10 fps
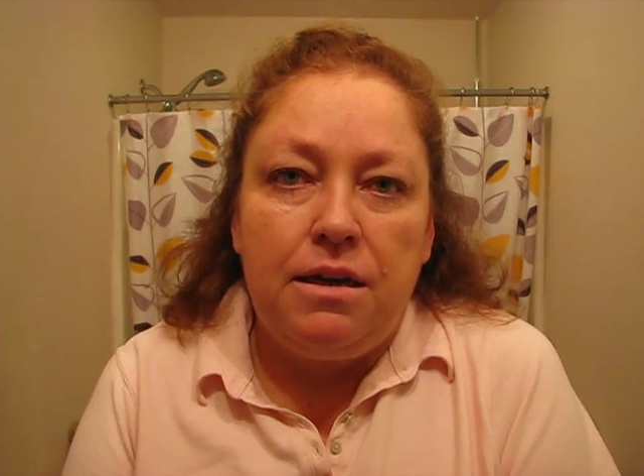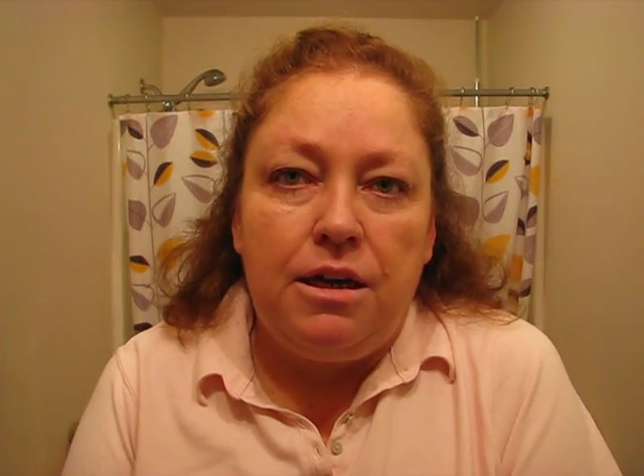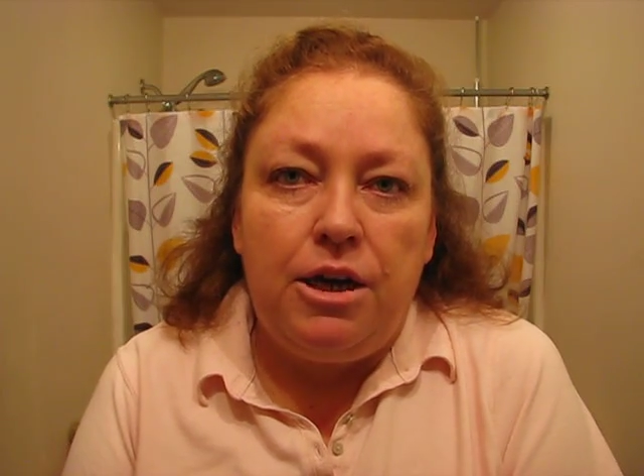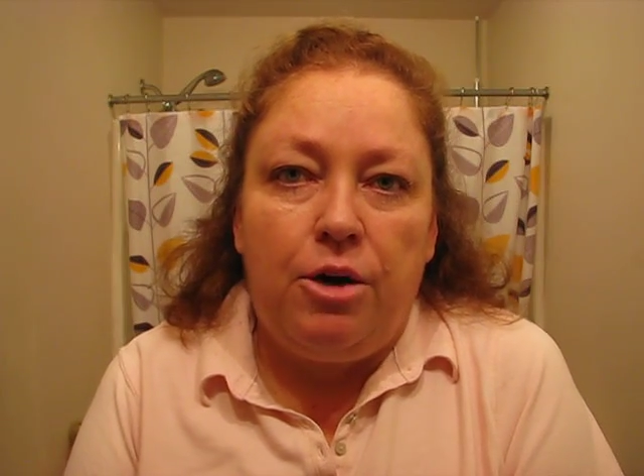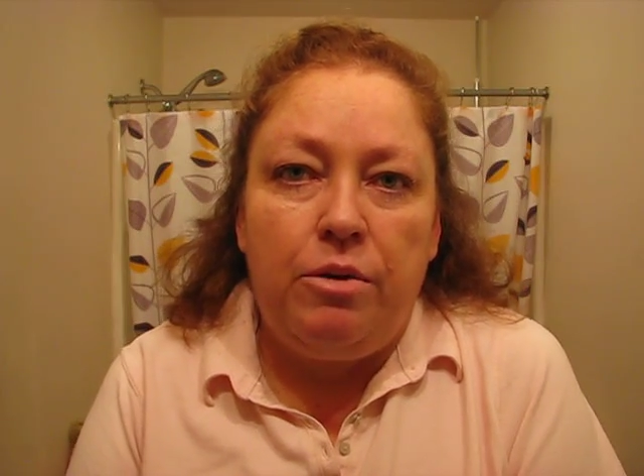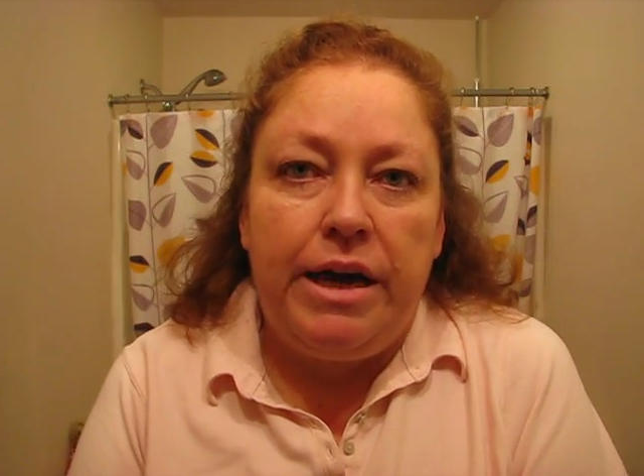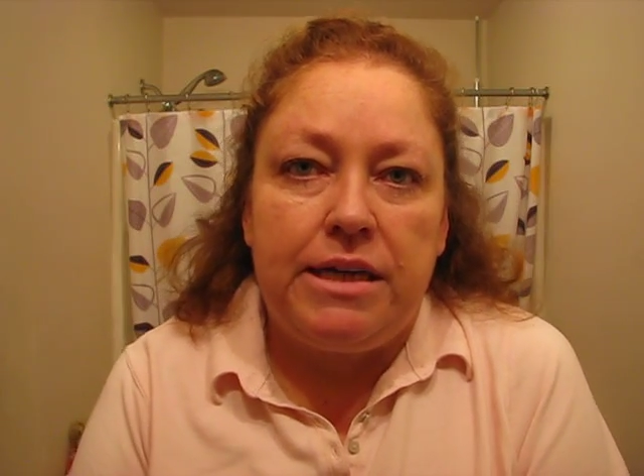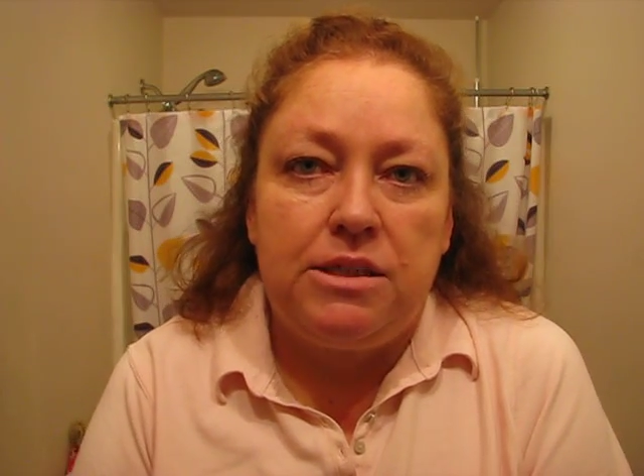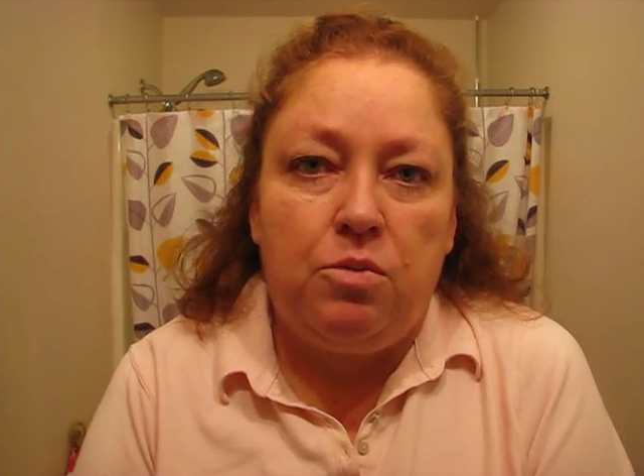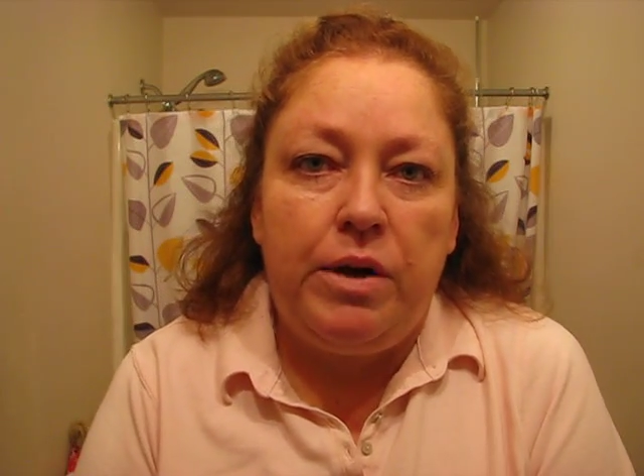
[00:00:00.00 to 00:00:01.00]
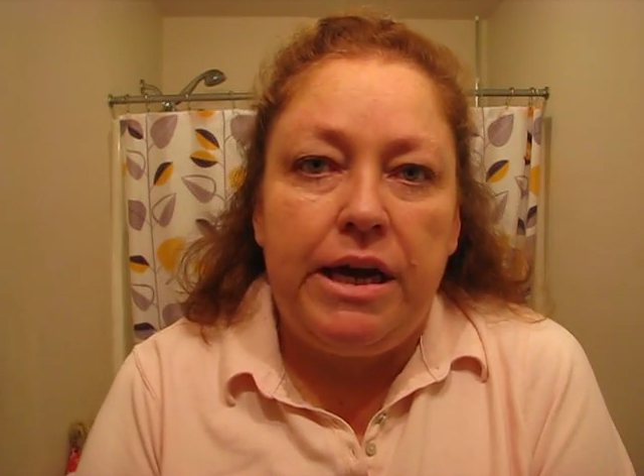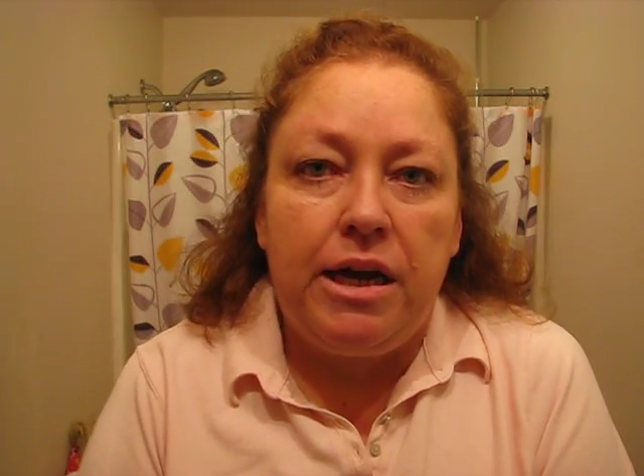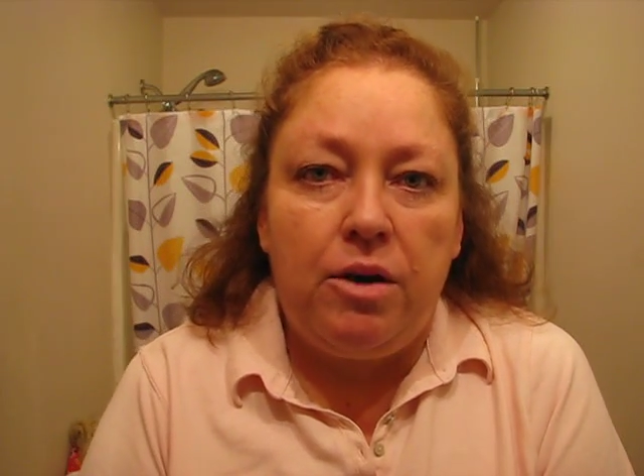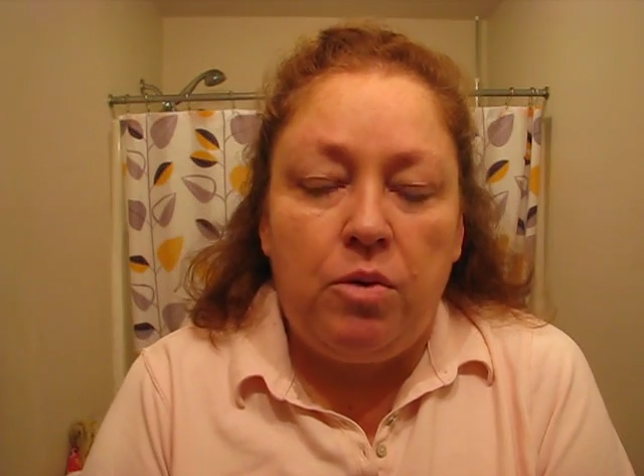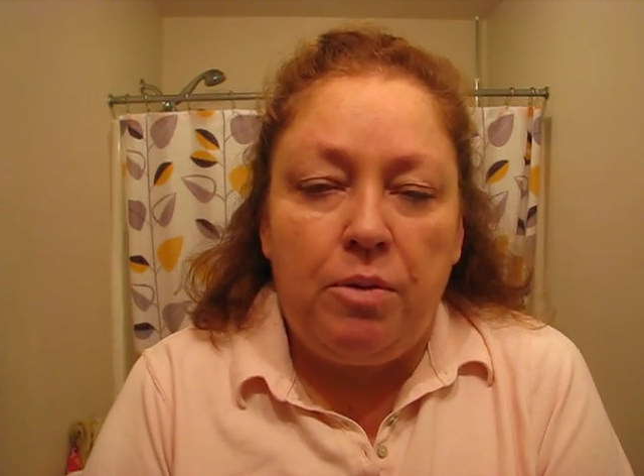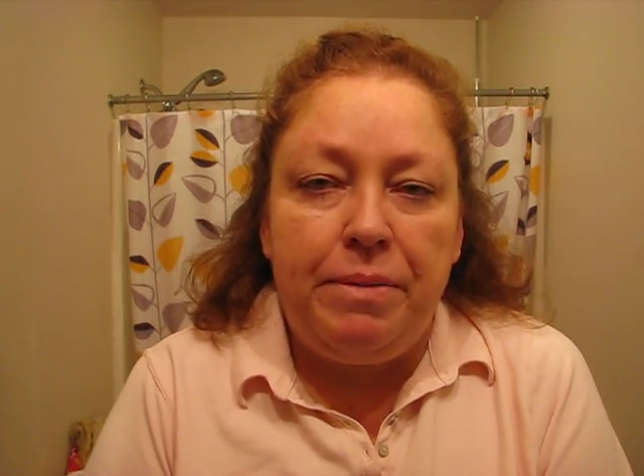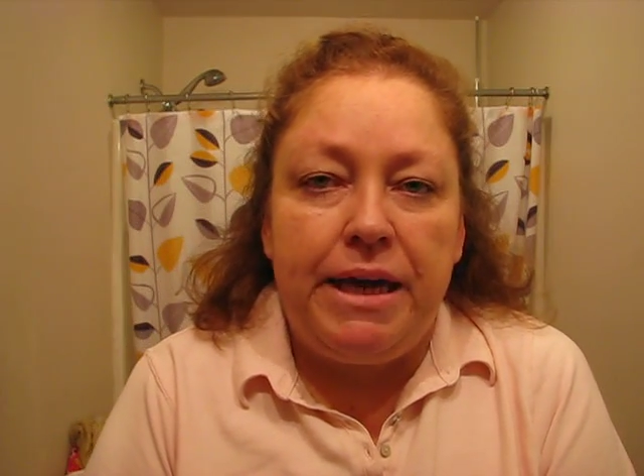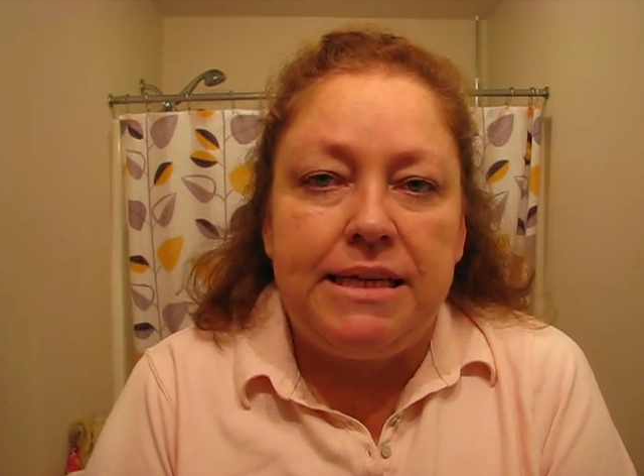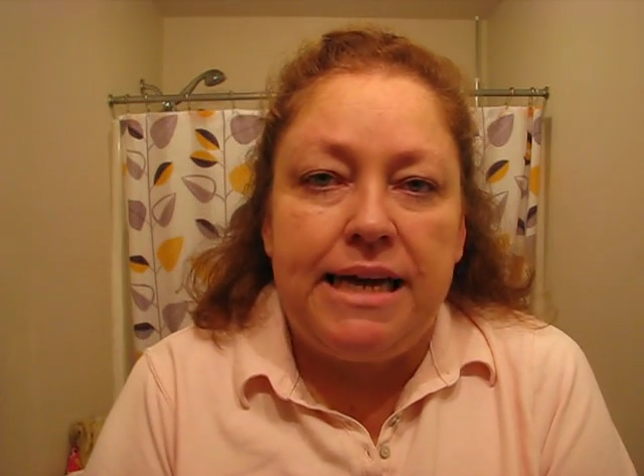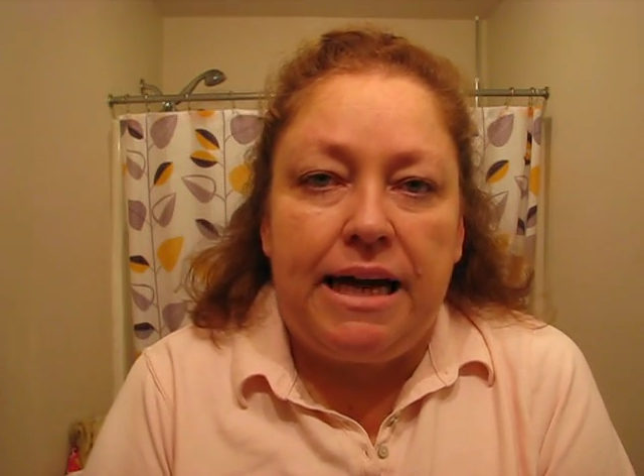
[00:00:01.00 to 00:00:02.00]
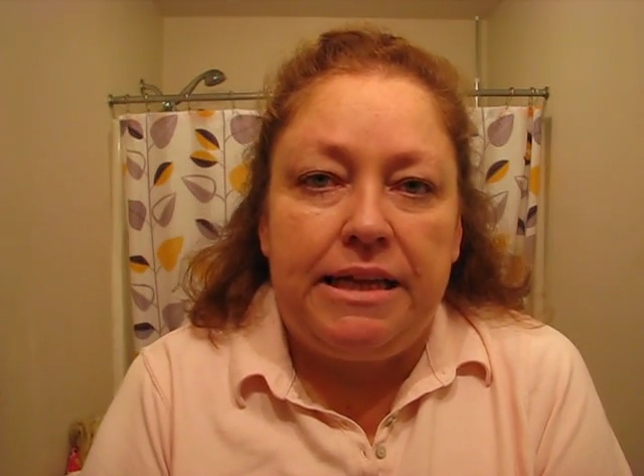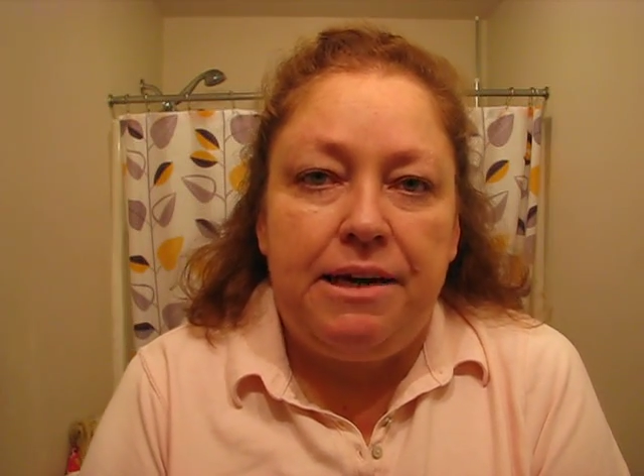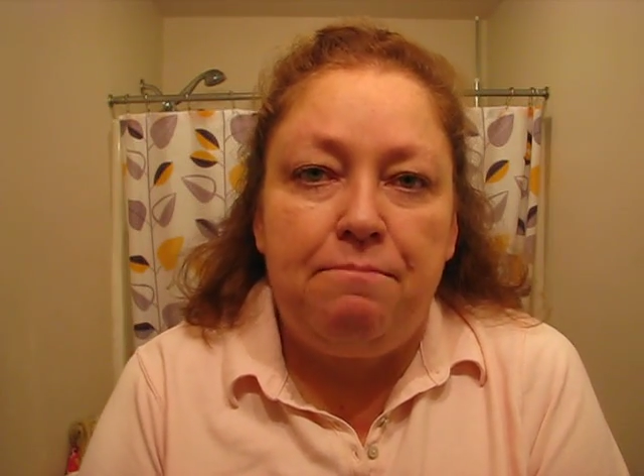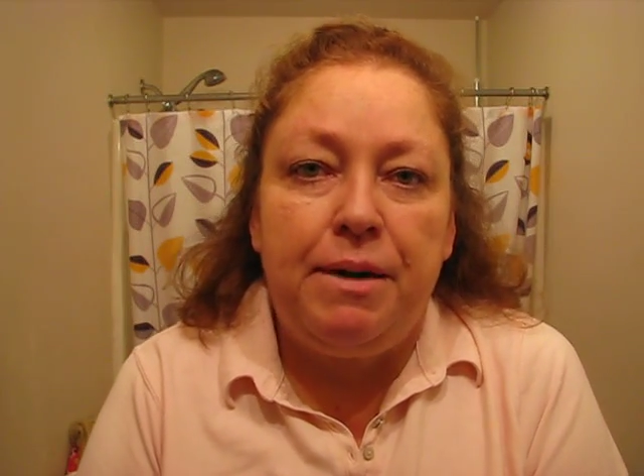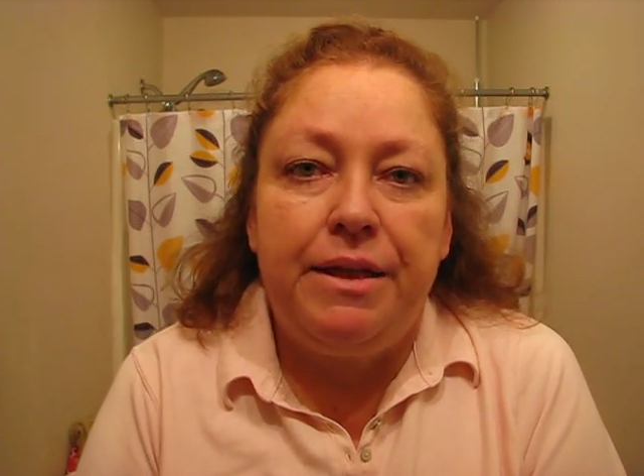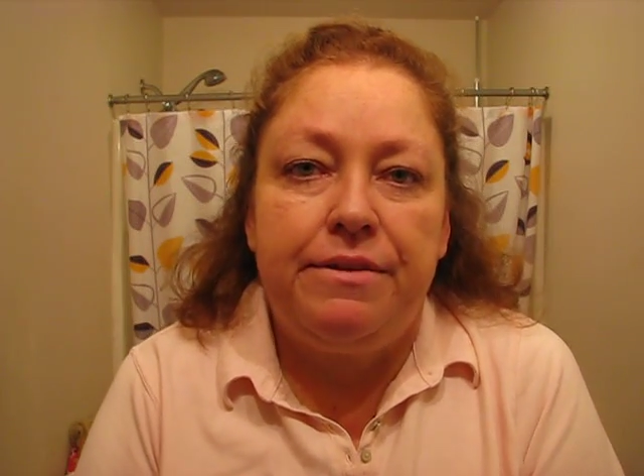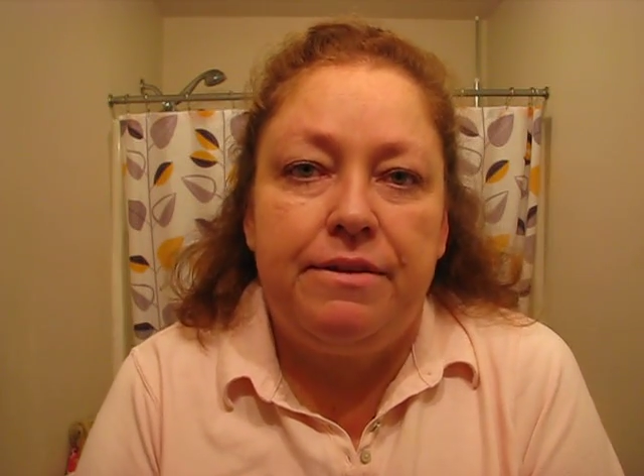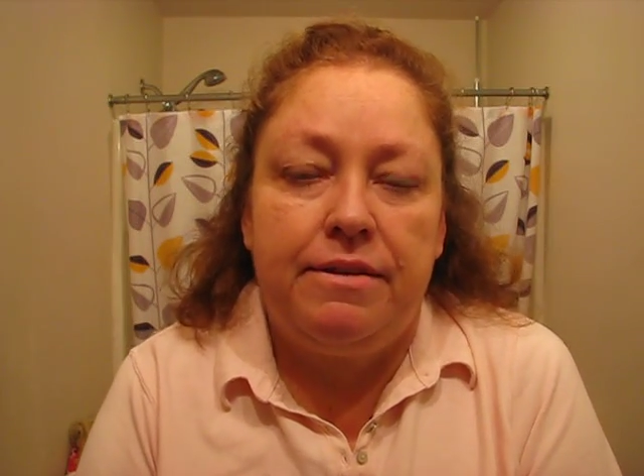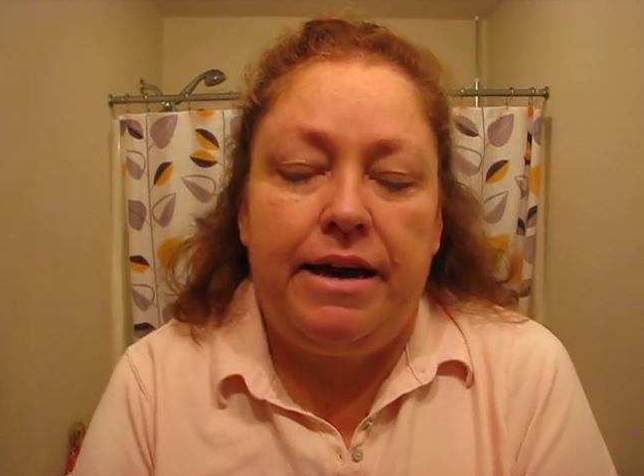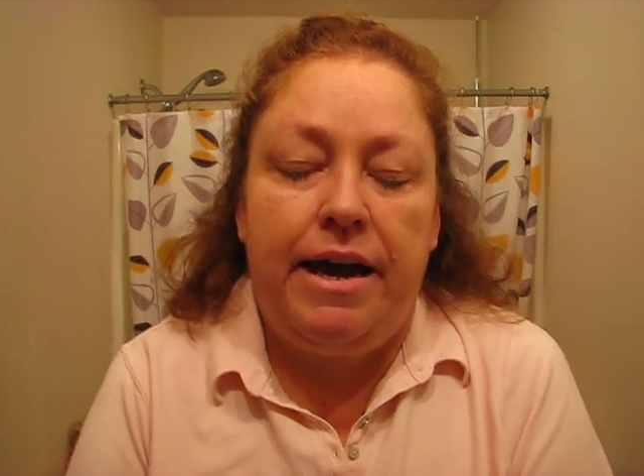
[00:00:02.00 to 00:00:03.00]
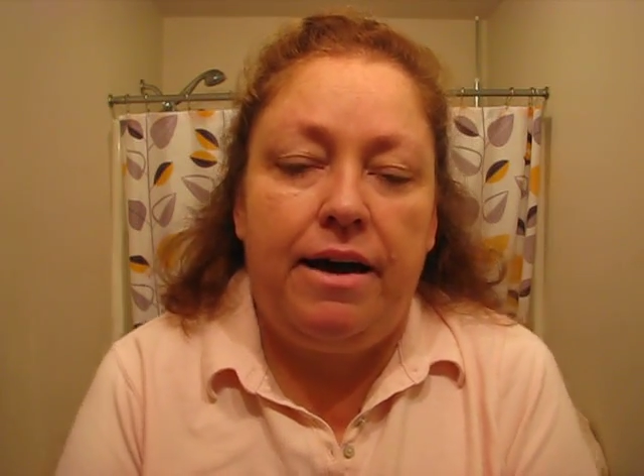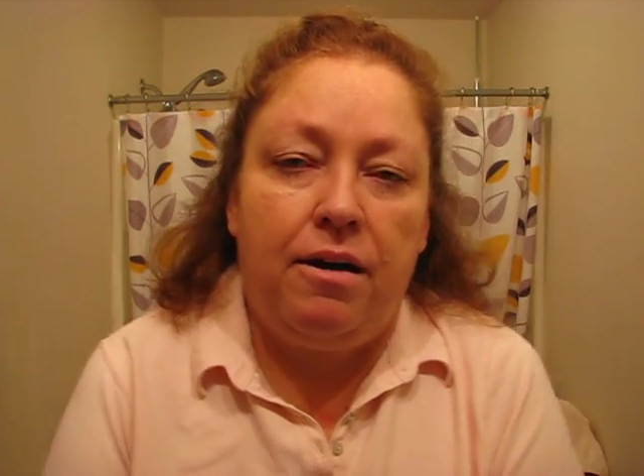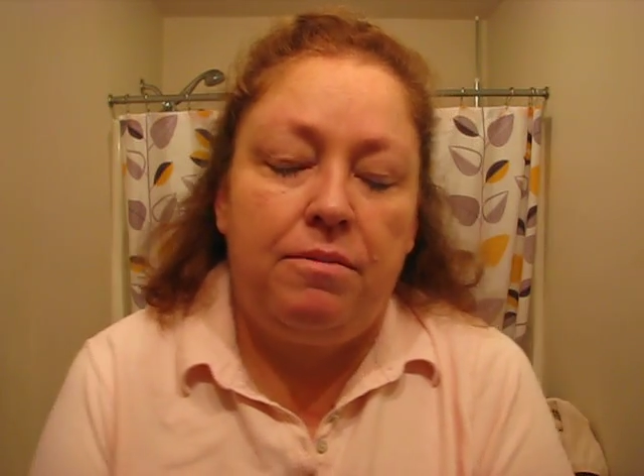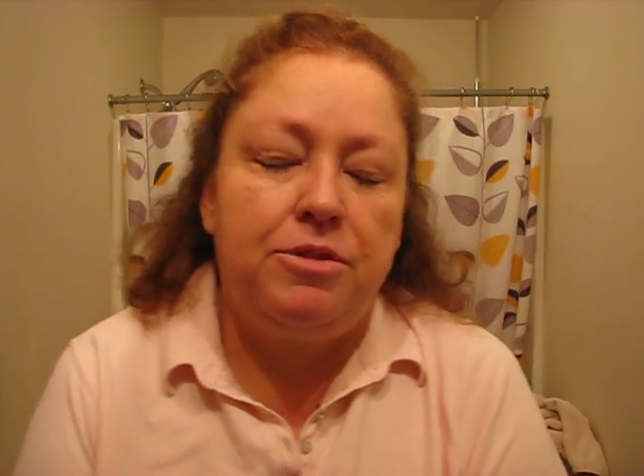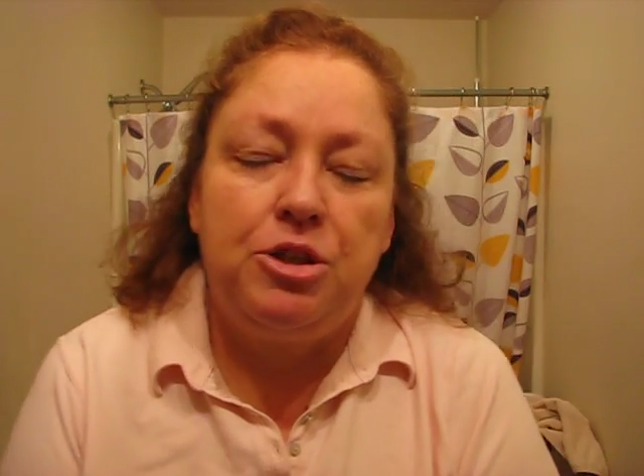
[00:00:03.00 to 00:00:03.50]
you know, next week it will be exactly a month since I had,